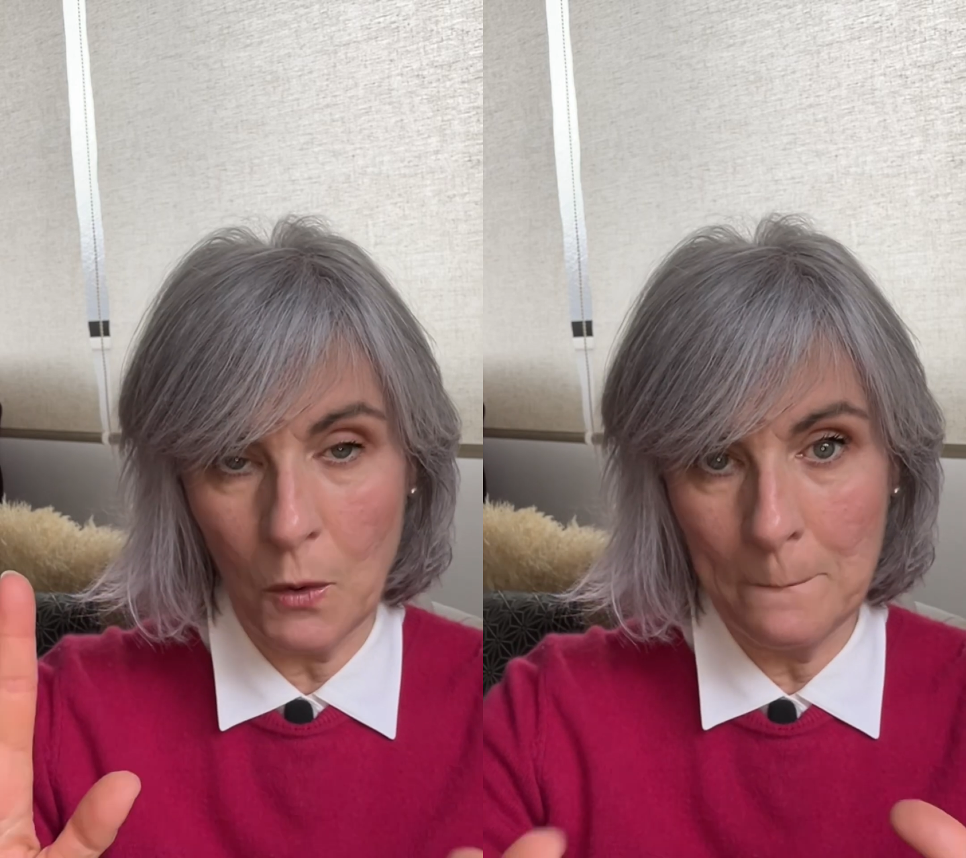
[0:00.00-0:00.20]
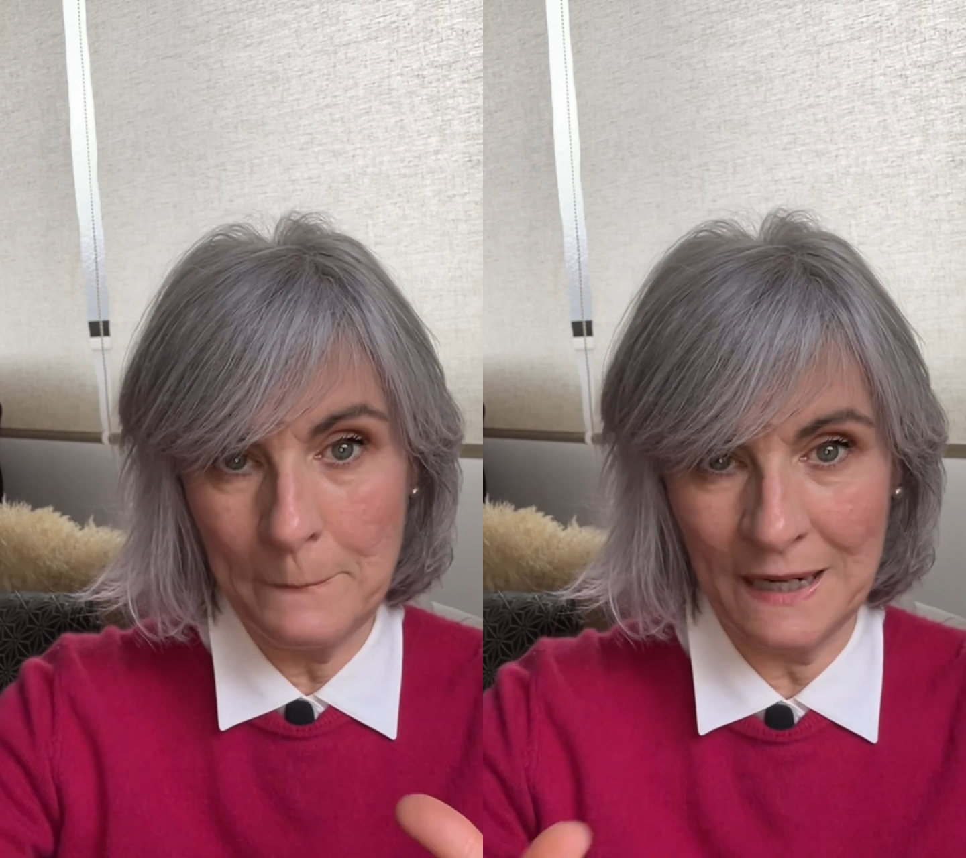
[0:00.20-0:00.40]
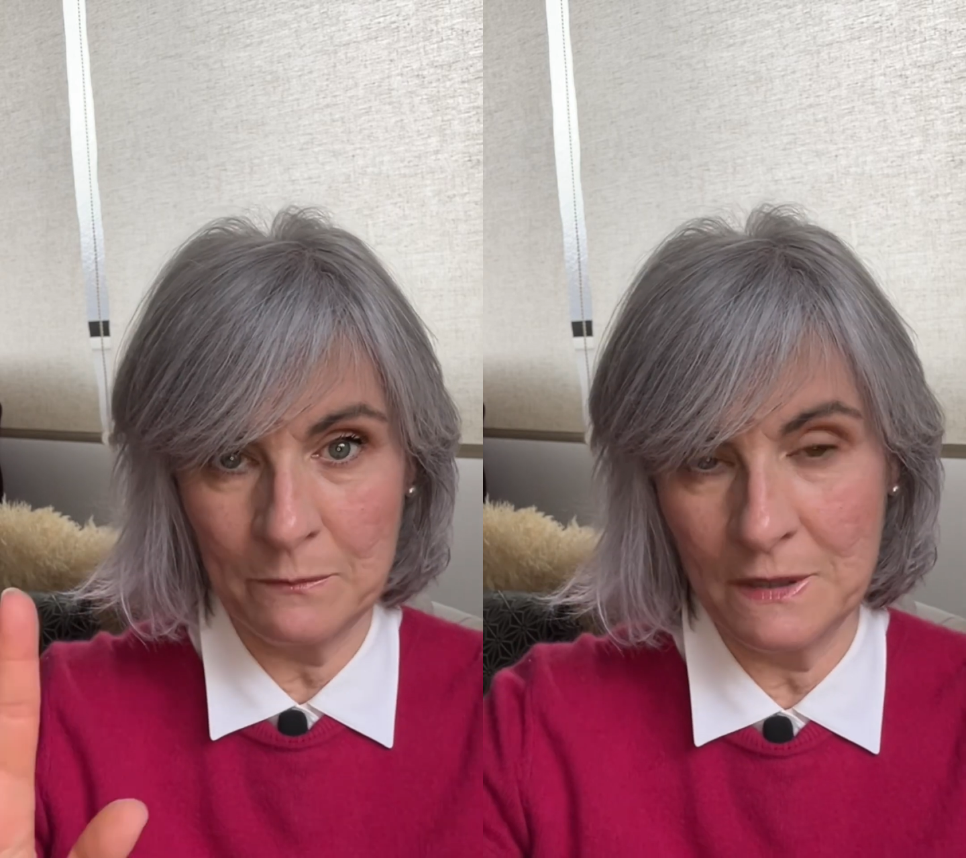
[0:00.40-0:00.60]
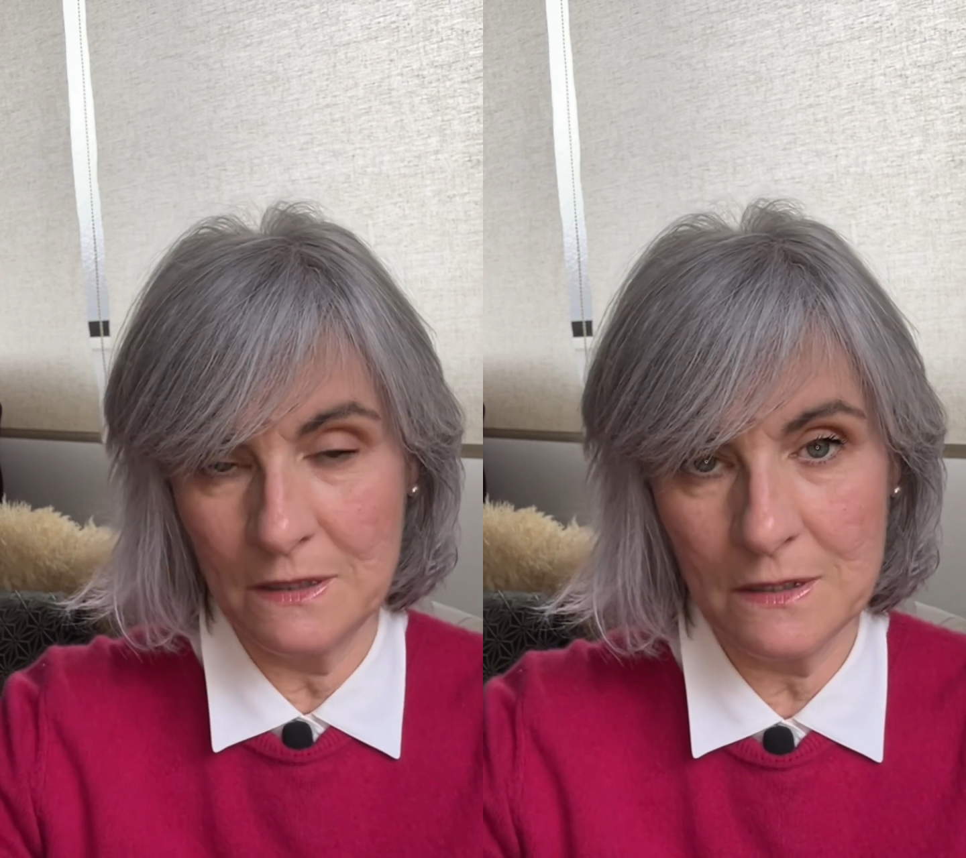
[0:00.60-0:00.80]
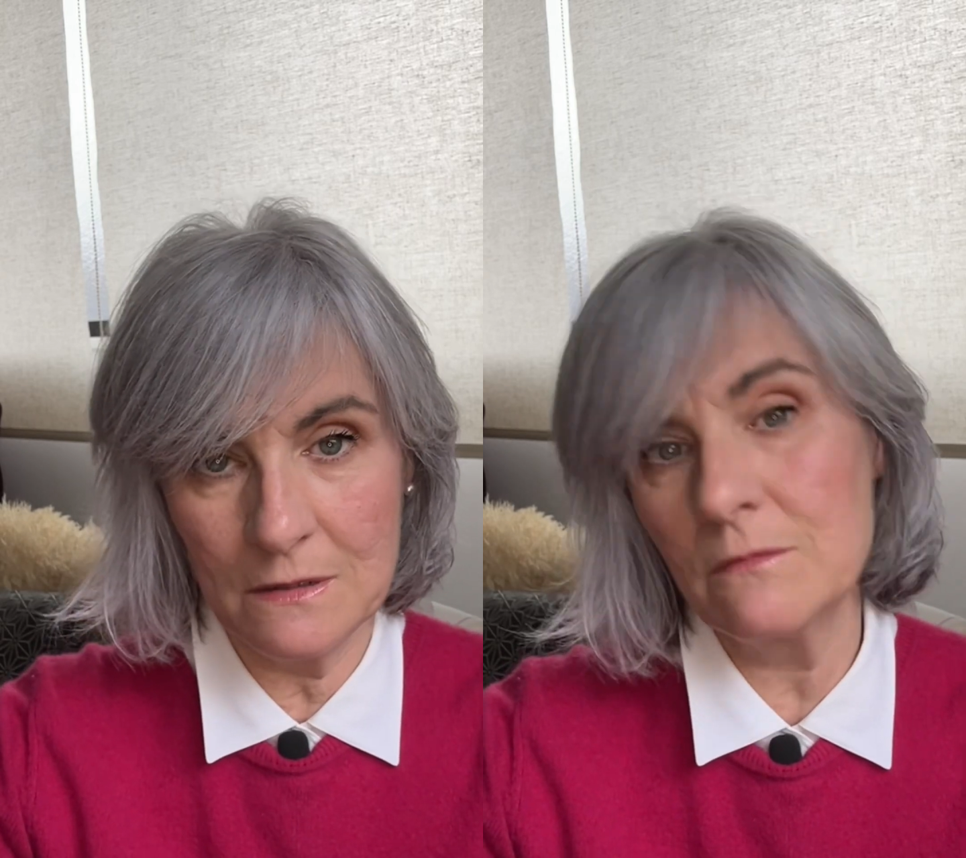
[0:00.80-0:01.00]

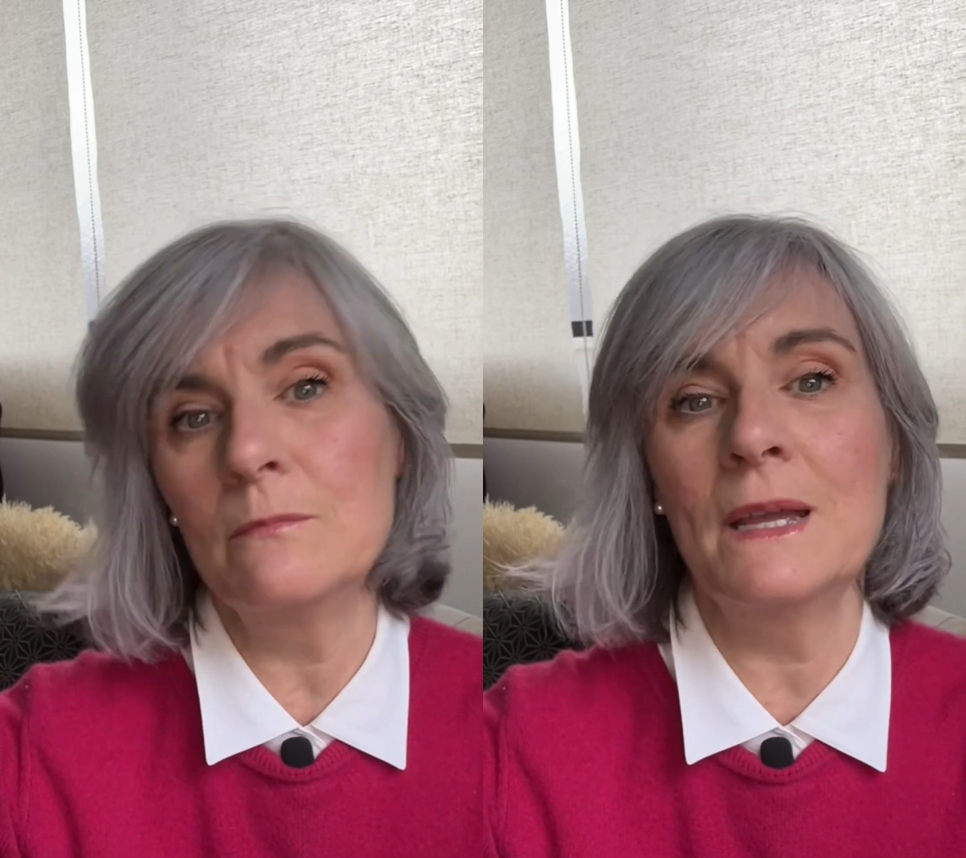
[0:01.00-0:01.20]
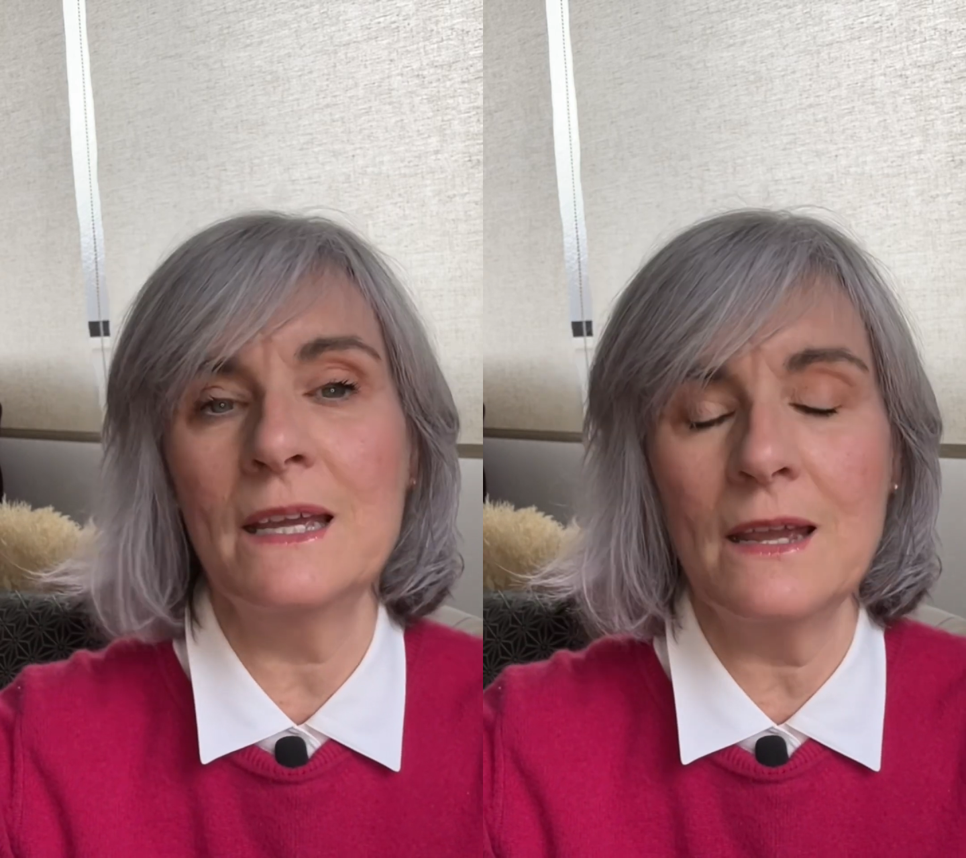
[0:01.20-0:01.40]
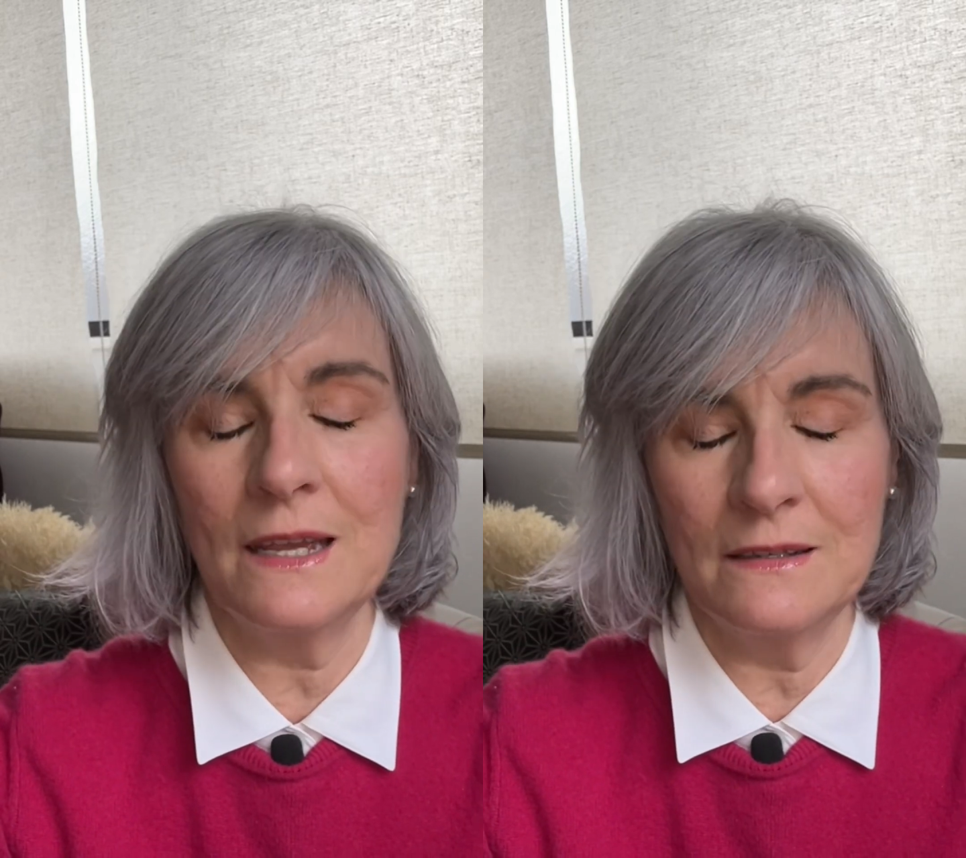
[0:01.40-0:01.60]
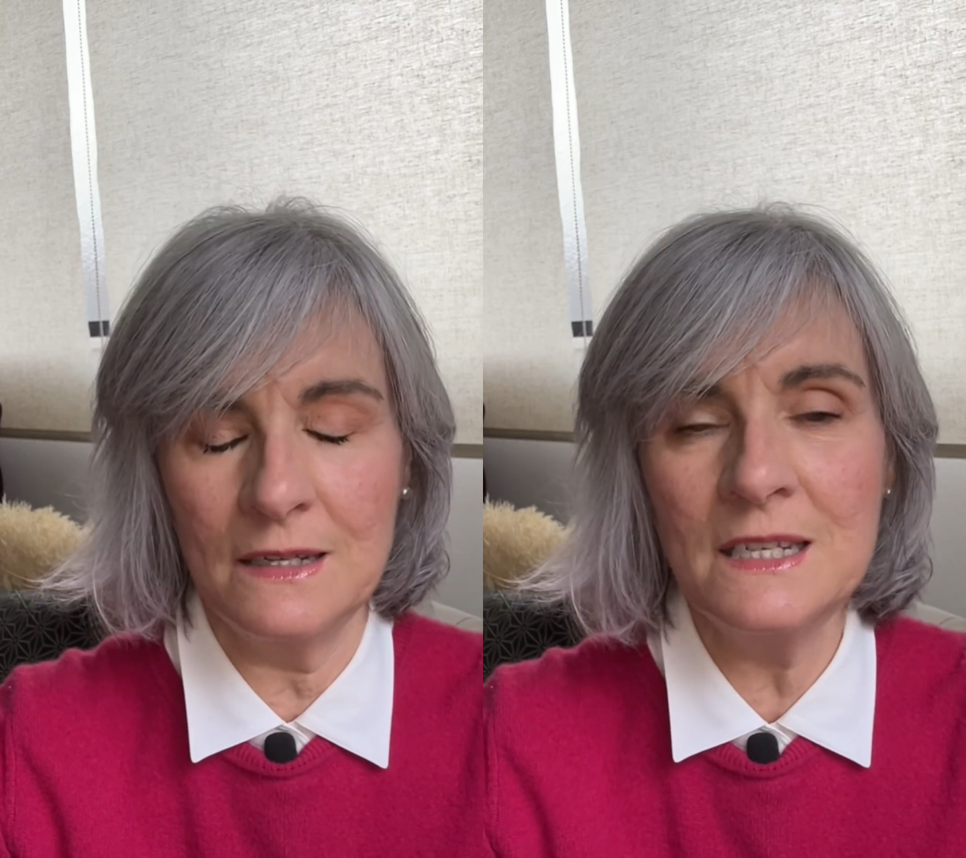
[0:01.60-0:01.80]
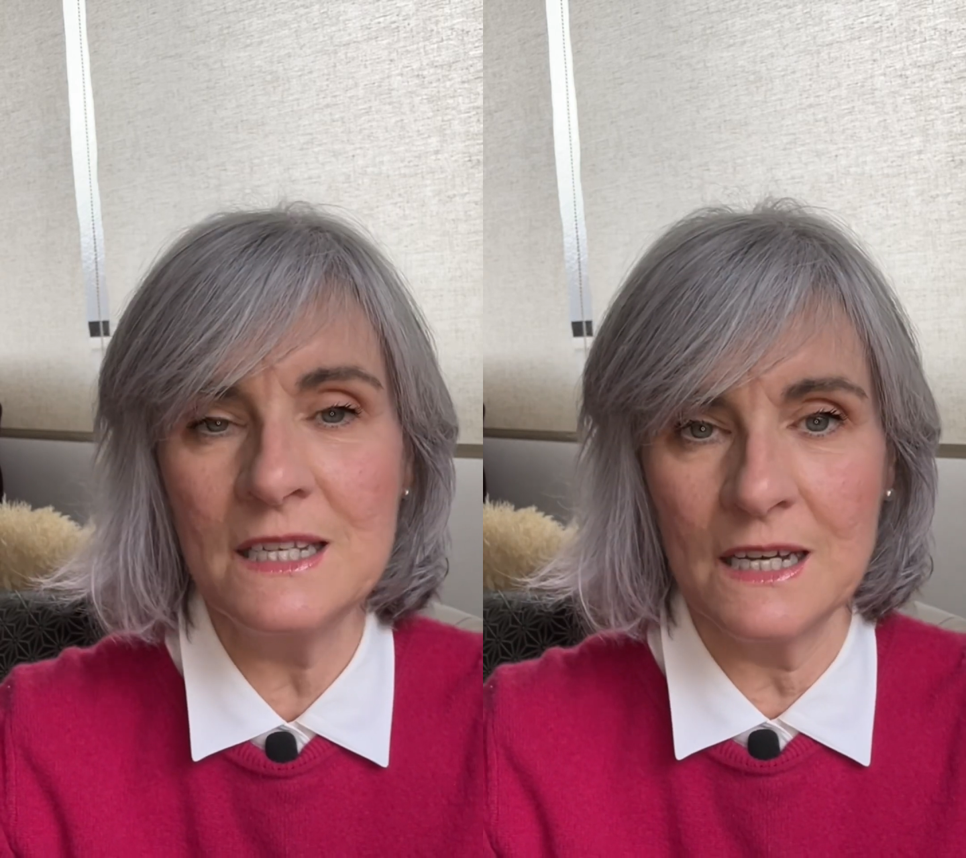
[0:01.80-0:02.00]
compartments, making it
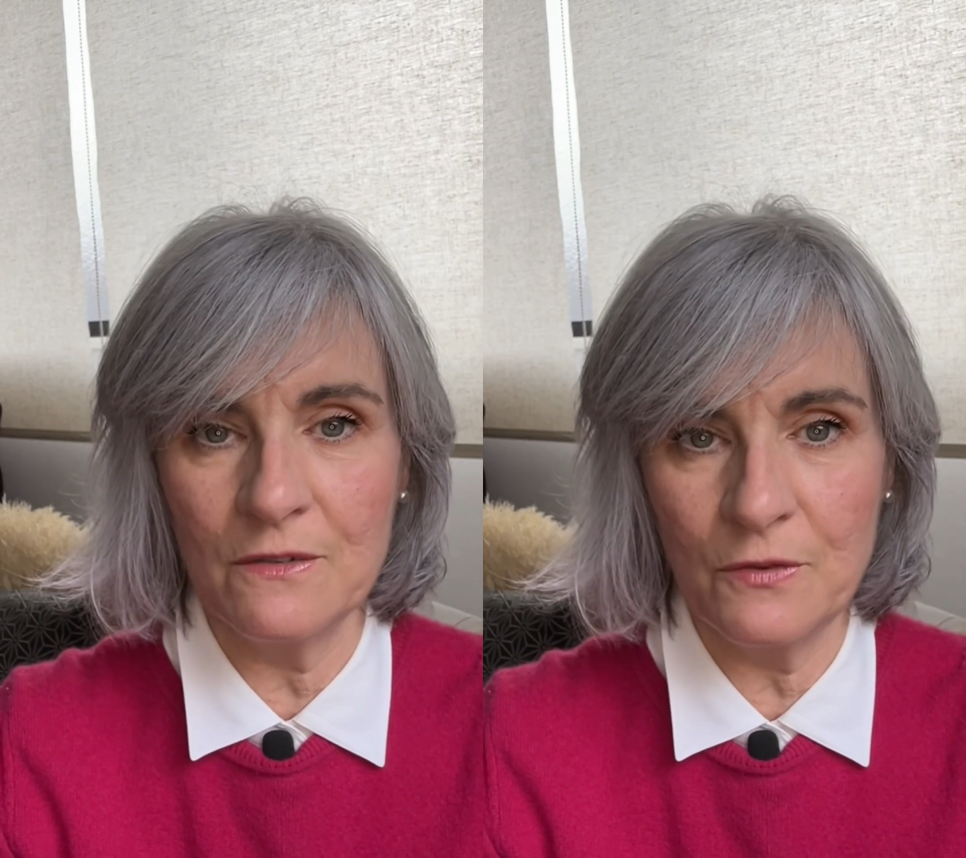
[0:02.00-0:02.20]
easier